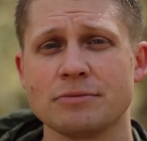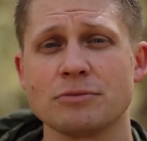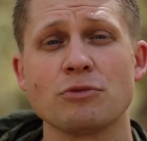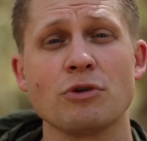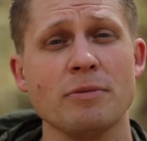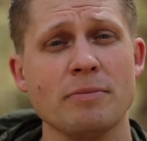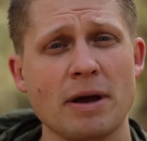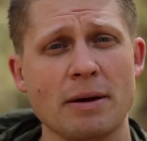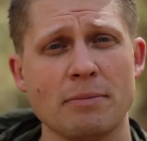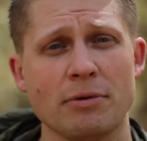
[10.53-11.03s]

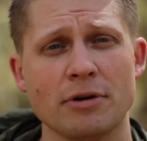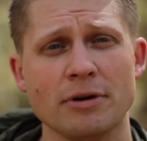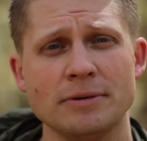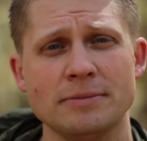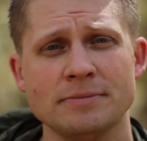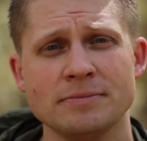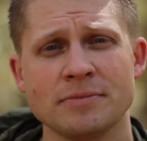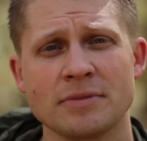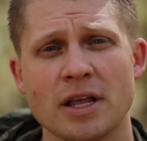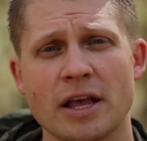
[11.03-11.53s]
Remember,
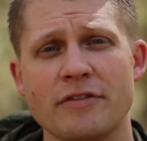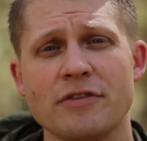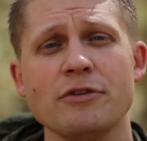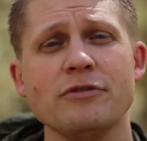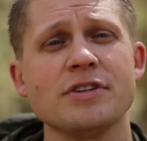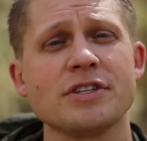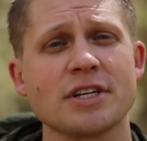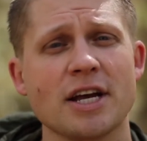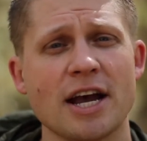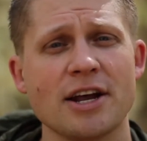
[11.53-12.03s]
if you've
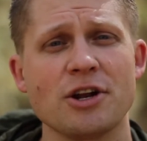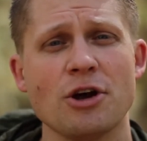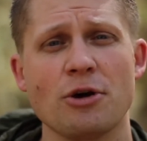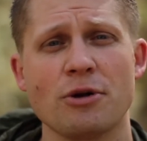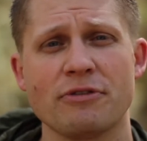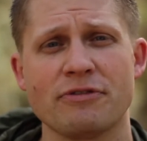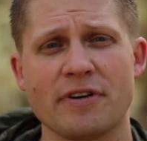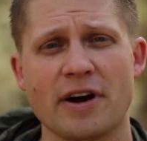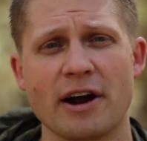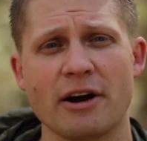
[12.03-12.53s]
decided to own
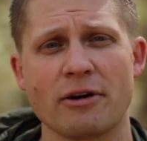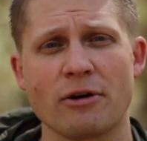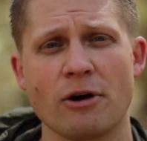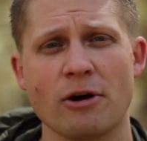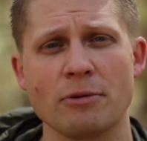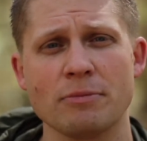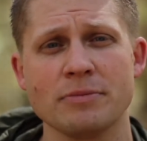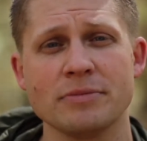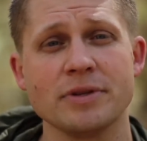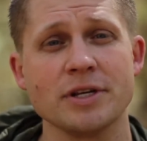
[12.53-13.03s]
a
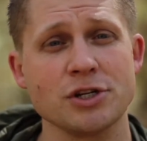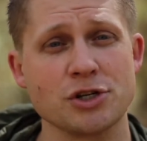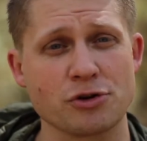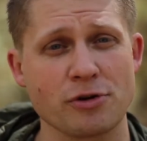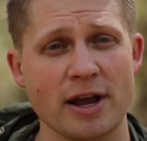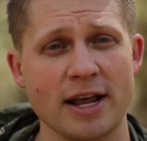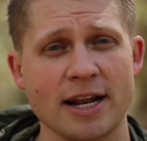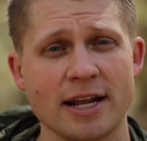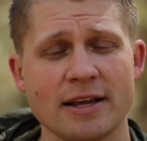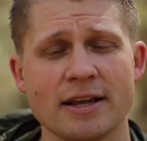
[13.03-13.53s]
firearm, then
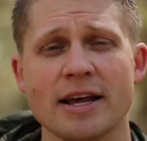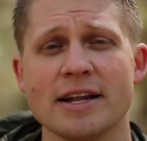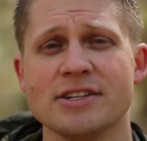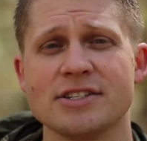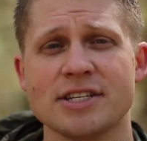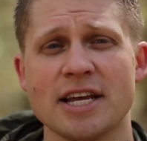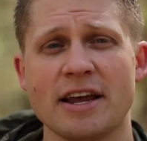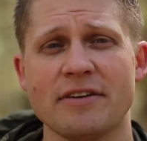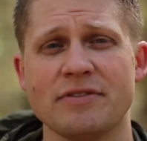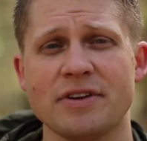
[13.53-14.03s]
training and
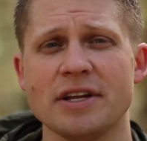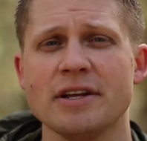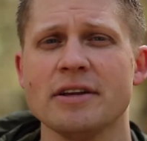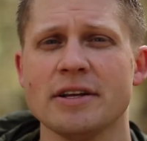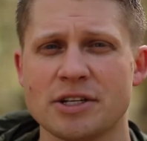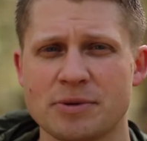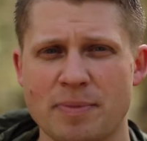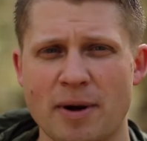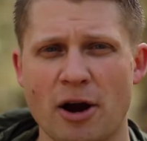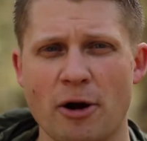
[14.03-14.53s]
safety
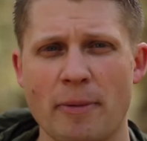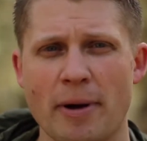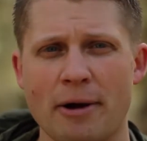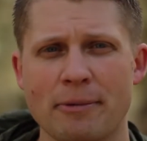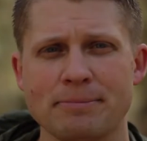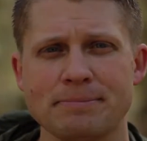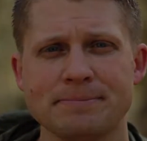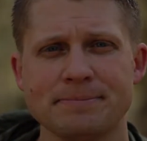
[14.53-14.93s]
is paramount.